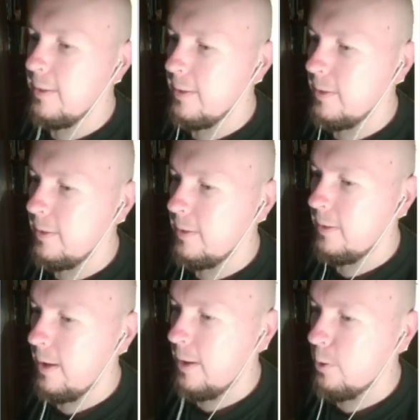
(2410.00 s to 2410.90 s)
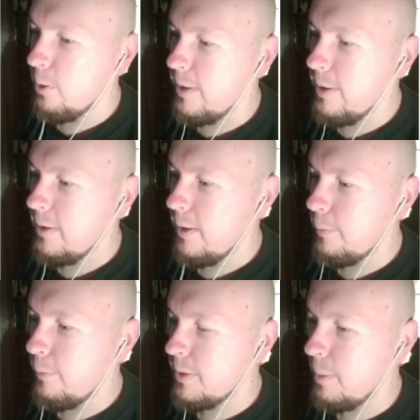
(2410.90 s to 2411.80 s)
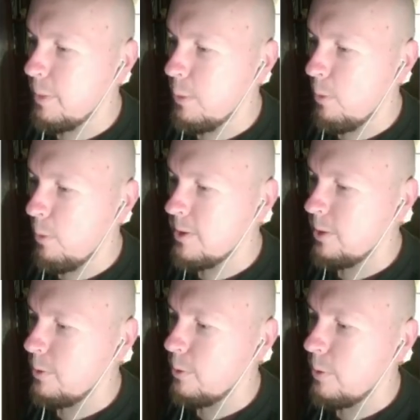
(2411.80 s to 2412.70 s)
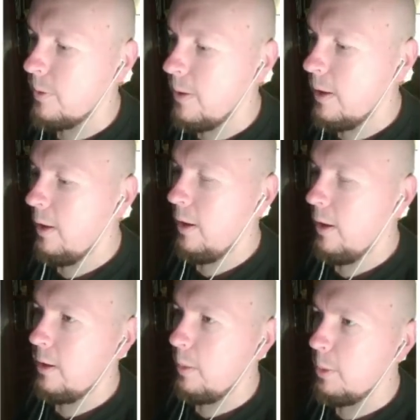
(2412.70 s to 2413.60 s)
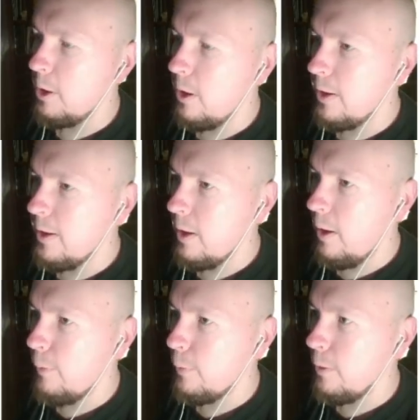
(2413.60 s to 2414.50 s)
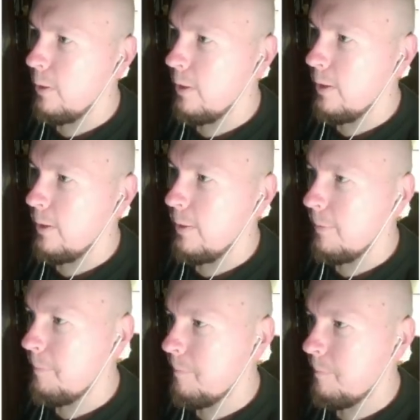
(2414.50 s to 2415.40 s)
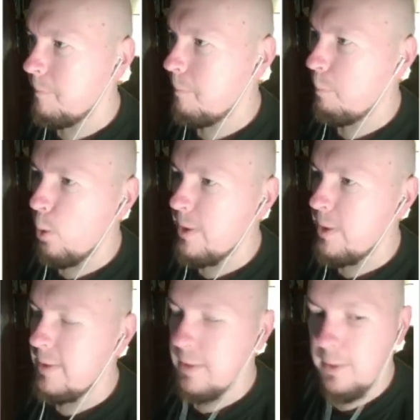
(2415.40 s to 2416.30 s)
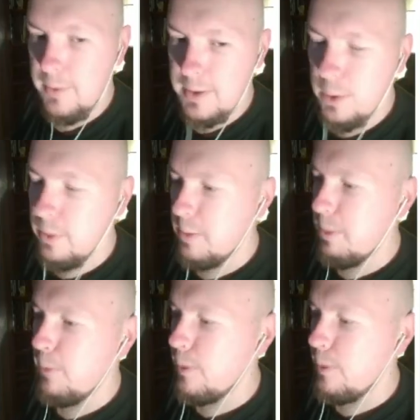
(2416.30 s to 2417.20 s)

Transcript: Android, if somebody wants to come along and offer porting it, this is going to be a free app.